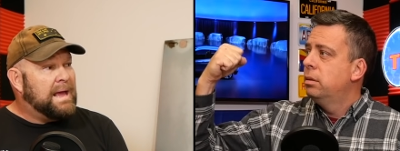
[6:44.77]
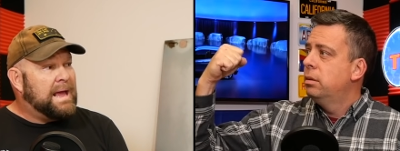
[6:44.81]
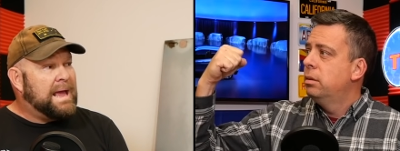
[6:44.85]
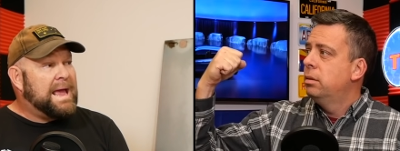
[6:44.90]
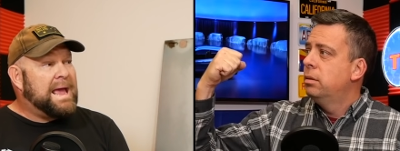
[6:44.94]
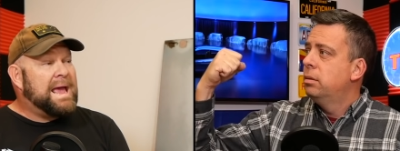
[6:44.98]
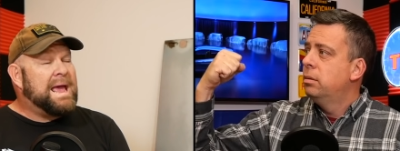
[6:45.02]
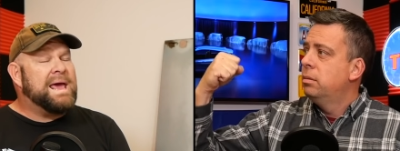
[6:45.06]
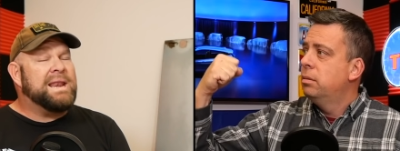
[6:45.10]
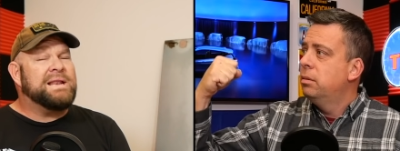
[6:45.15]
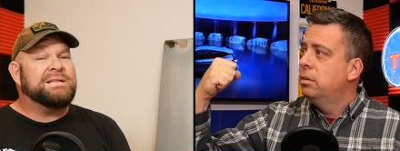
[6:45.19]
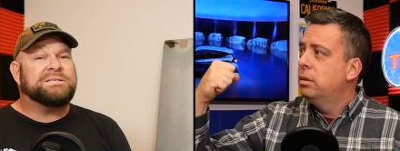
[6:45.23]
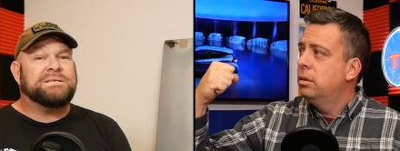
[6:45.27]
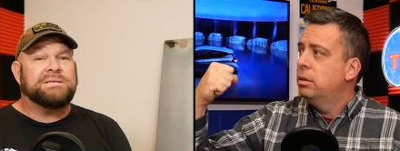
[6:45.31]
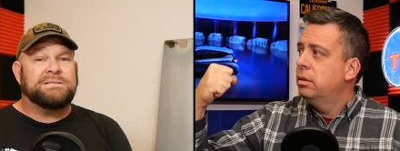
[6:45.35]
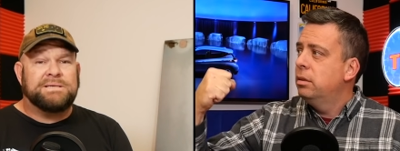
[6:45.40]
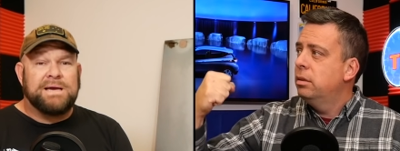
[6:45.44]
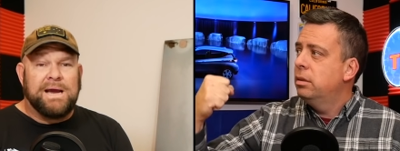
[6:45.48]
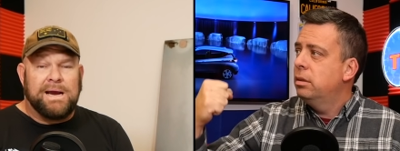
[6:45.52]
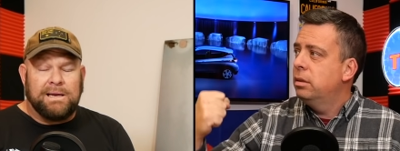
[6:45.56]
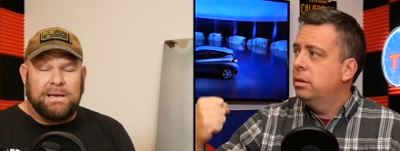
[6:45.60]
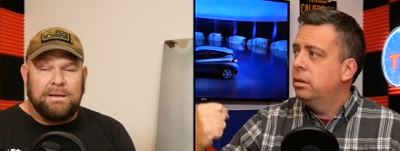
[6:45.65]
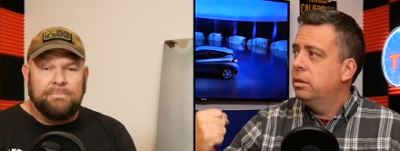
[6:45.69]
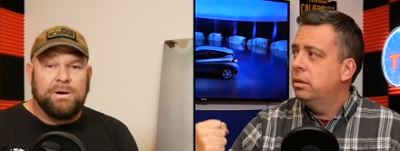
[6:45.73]
Speaker 1: And it's
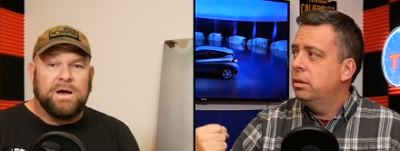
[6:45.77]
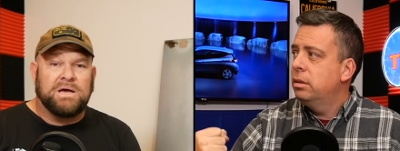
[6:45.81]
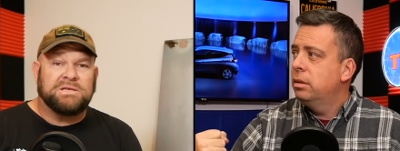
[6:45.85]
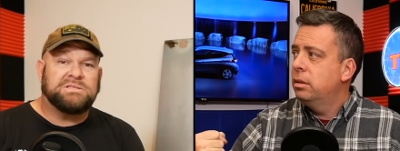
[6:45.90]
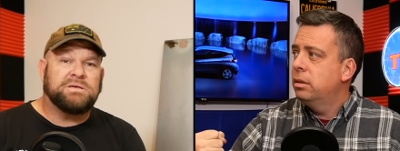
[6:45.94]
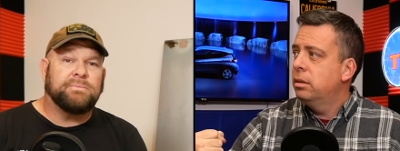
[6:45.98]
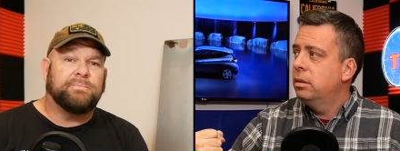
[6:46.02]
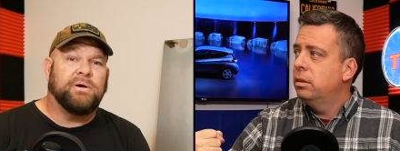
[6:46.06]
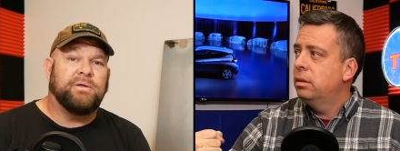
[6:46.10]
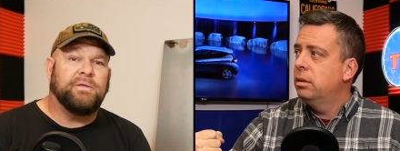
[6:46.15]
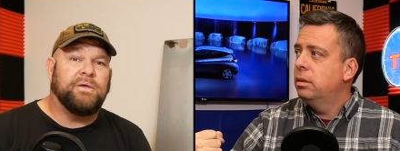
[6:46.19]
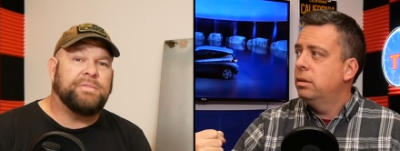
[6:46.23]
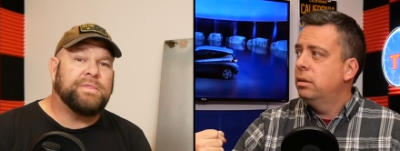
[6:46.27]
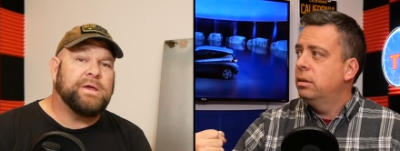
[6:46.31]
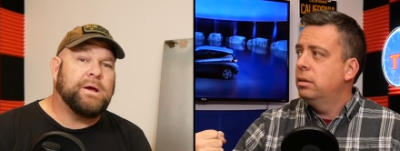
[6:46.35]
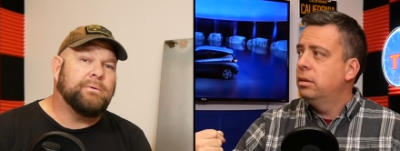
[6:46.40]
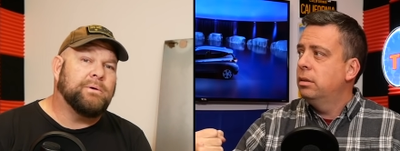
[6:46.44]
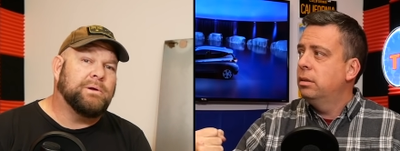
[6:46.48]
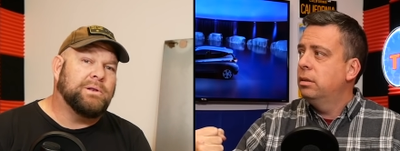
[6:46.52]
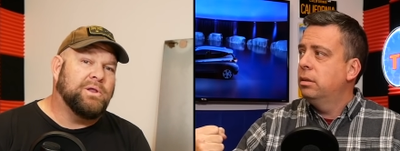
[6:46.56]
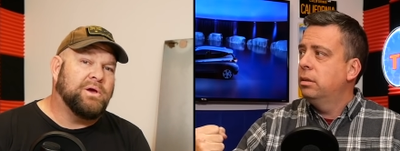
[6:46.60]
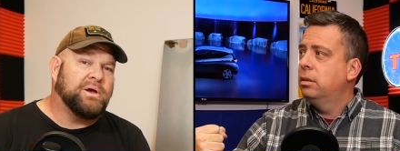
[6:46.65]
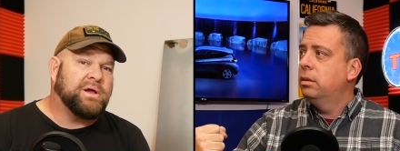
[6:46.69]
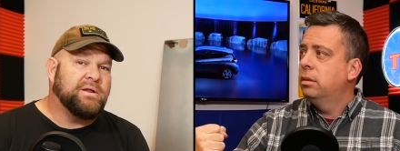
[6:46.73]
entirely possible that they
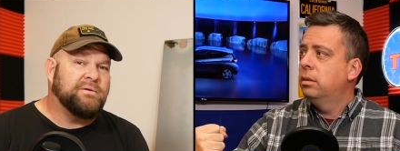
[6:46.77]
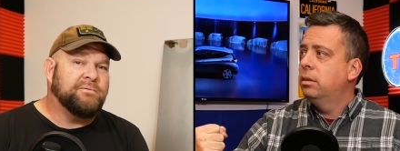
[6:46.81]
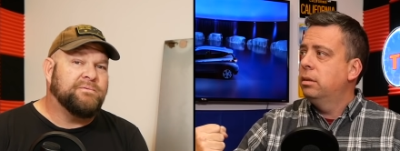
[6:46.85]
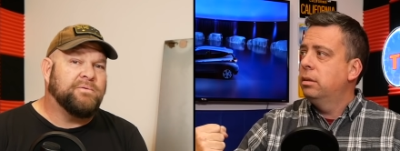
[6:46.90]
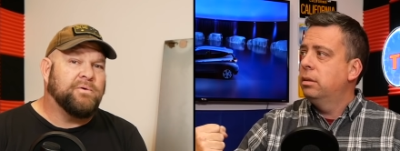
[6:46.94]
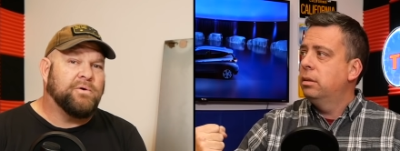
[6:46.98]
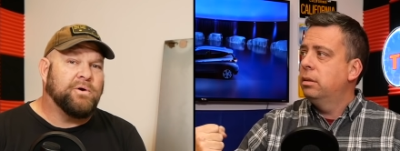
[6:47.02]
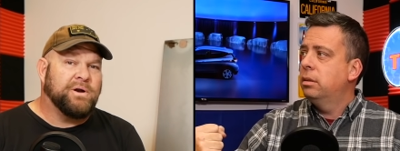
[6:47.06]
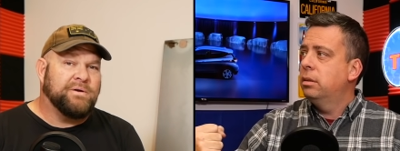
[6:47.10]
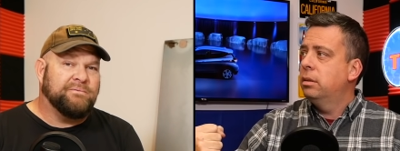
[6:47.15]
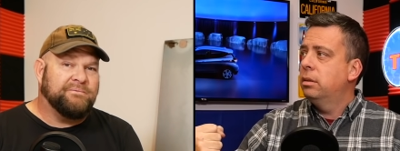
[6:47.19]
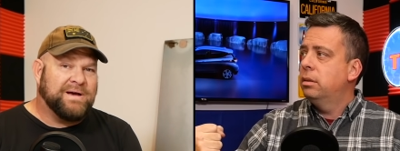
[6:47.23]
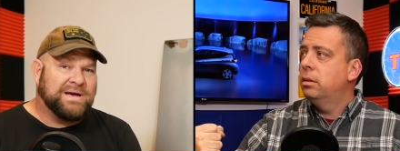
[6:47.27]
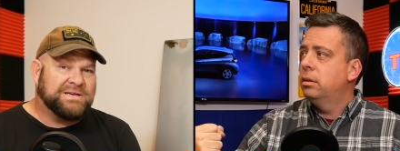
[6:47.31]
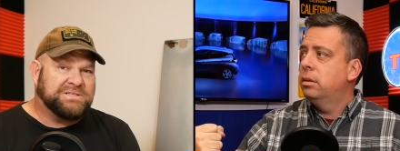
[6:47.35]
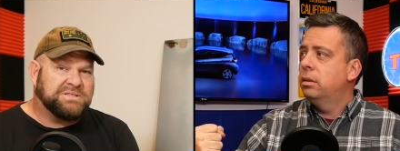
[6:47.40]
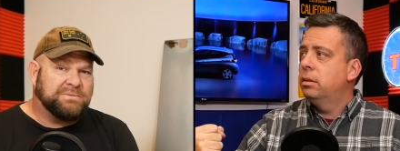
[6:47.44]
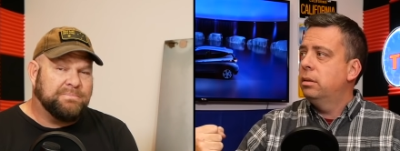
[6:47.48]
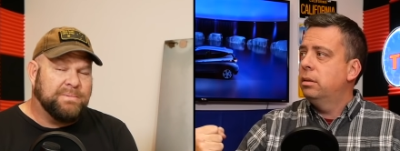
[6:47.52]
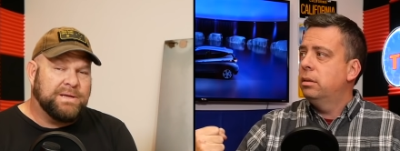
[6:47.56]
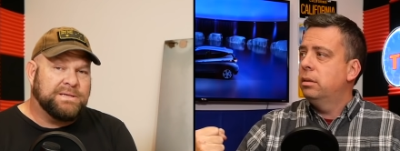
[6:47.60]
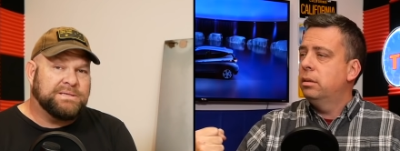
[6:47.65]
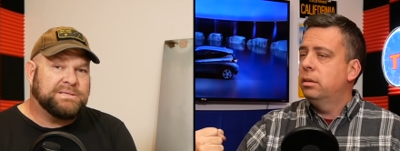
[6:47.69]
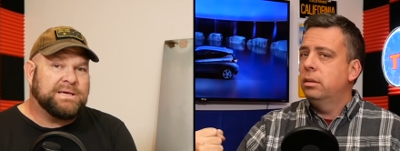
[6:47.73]
were looking for
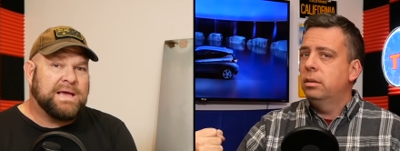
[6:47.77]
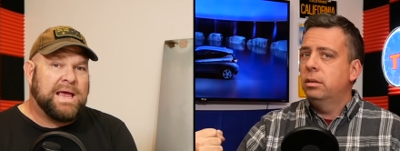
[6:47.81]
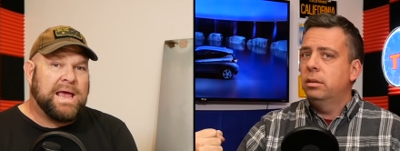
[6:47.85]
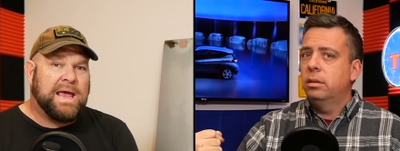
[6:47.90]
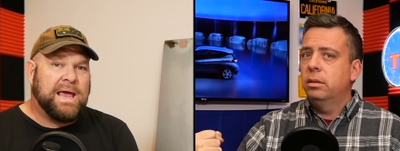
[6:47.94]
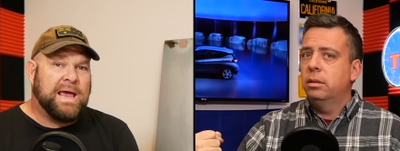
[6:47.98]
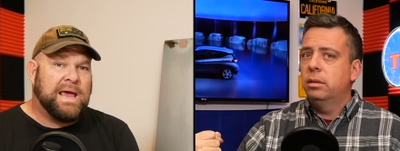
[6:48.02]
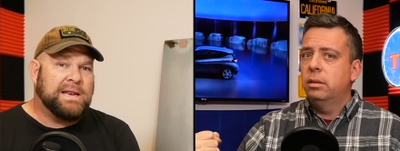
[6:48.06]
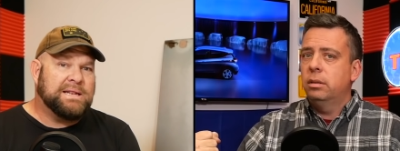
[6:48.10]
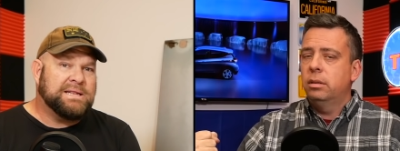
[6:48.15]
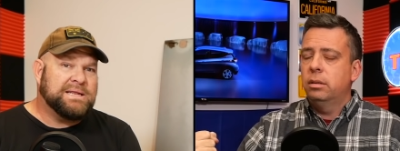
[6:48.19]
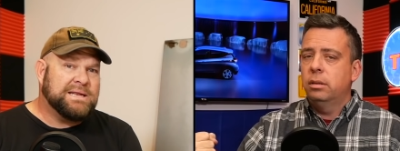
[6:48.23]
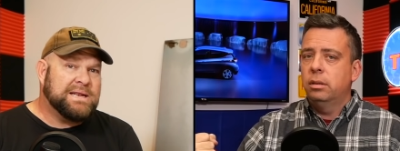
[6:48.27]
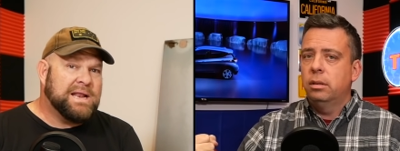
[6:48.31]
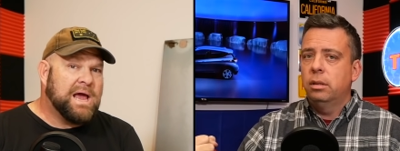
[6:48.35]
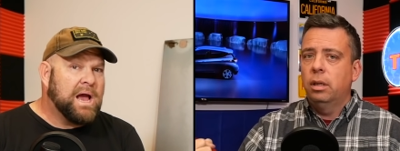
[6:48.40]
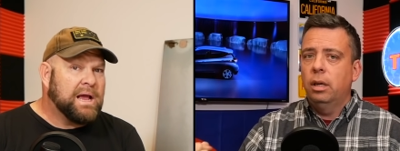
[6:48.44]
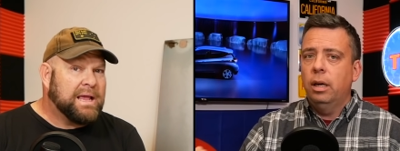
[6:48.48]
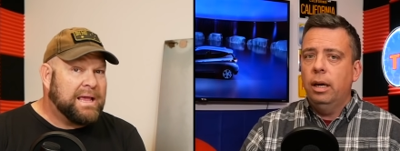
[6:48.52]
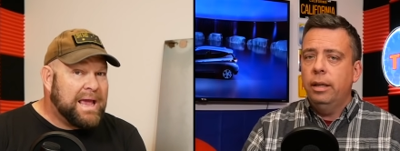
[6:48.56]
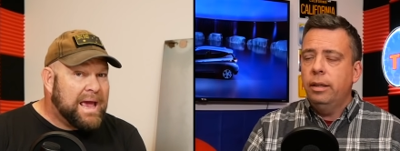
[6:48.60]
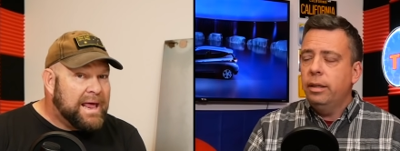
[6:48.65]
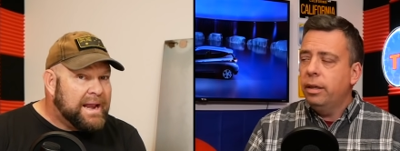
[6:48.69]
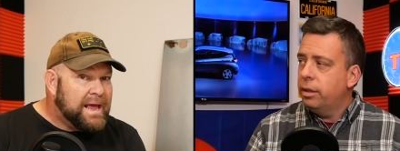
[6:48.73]
investment and did
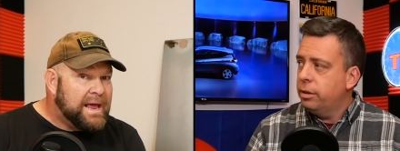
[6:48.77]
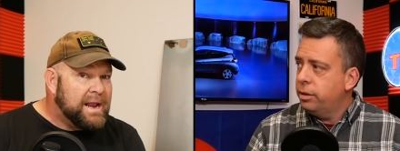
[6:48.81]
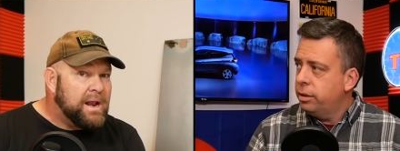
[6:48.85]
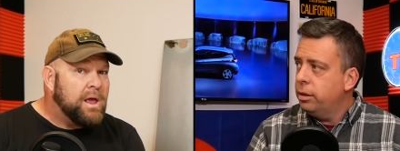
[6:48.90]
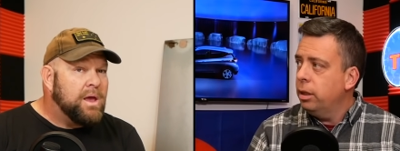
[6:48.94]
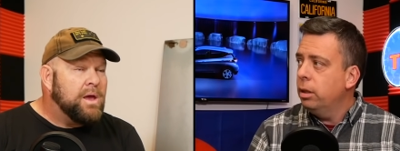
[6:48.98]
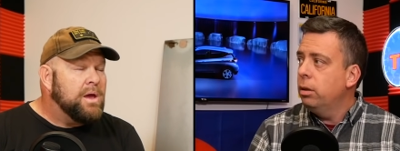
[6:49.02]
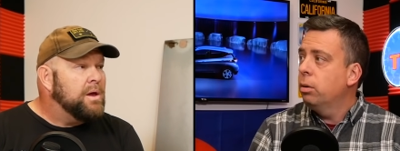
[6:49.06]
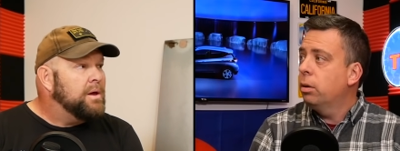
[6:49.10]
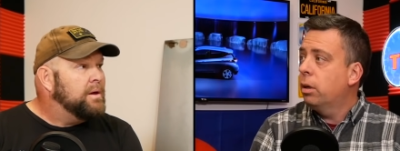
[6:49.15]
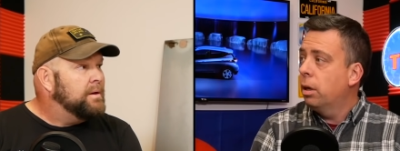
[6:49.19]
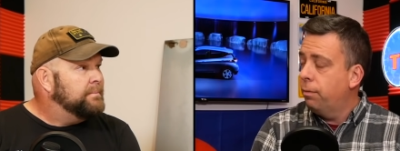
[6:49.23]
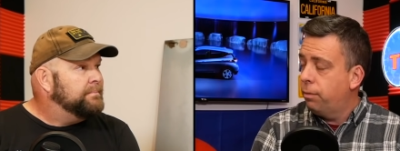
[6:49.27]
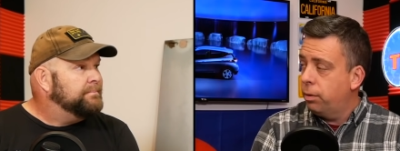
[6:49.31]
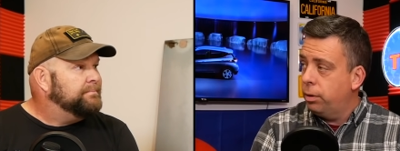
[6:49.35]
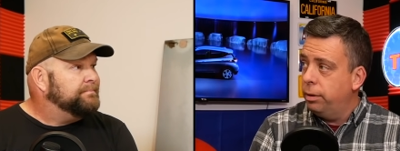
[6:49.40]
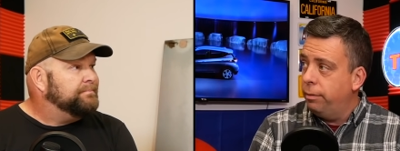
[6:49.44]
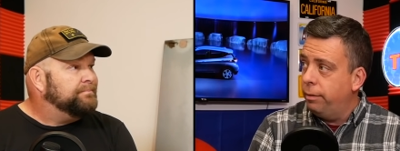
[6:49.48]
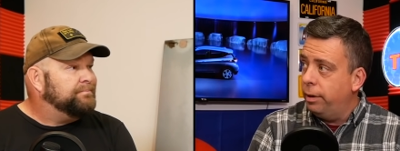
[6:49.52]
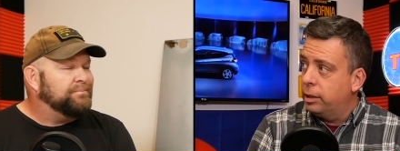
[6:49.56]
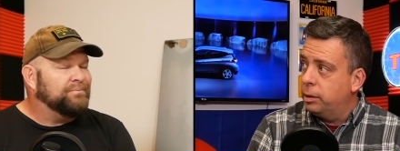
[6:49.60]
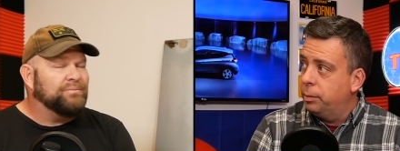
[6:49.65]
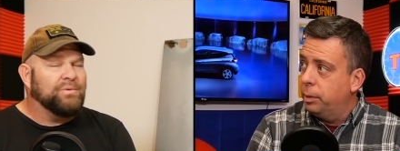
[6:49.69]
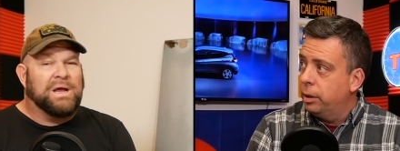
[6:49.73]
not get and they're it. They're still looking for
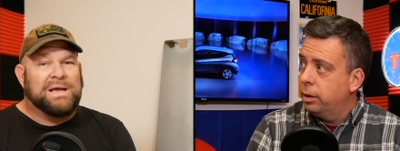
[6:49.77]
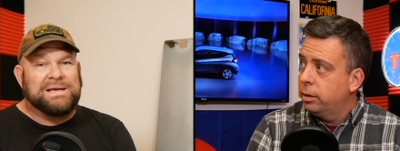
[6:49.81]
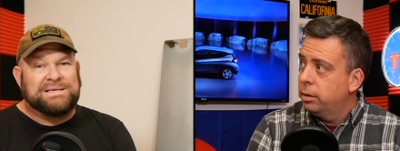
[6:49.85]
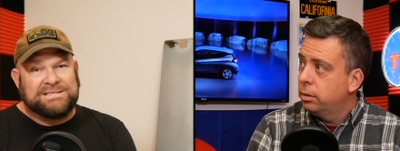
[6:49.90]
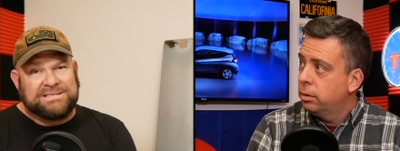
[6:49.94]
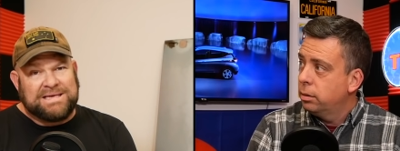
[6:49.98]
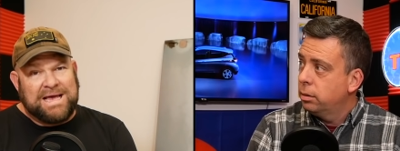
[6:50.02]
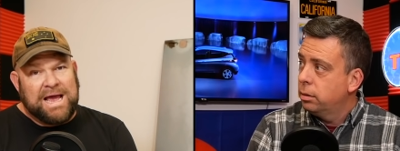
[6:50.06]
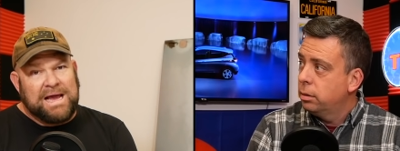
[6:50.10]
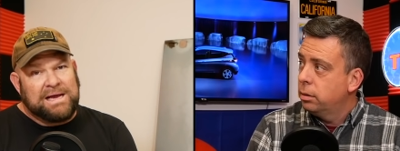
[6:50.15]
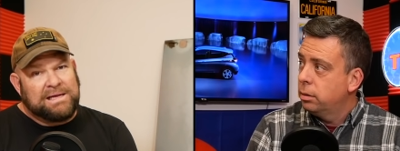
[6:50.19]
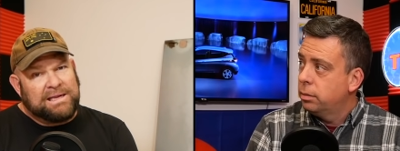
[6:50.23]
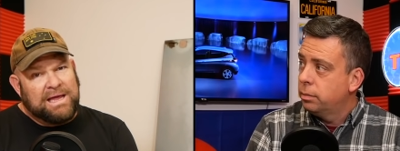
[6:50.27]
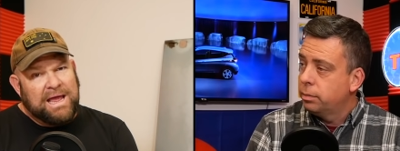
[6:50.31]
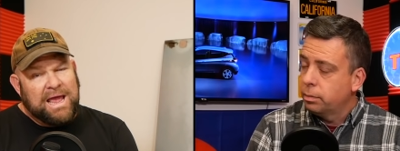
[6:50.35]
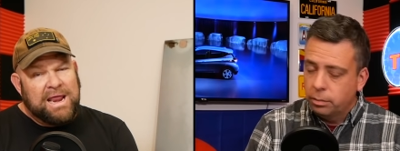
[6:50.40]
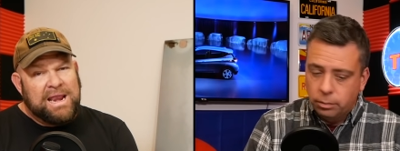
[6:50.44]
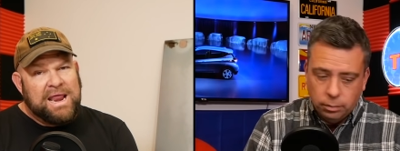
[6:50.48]
investment. Exactly.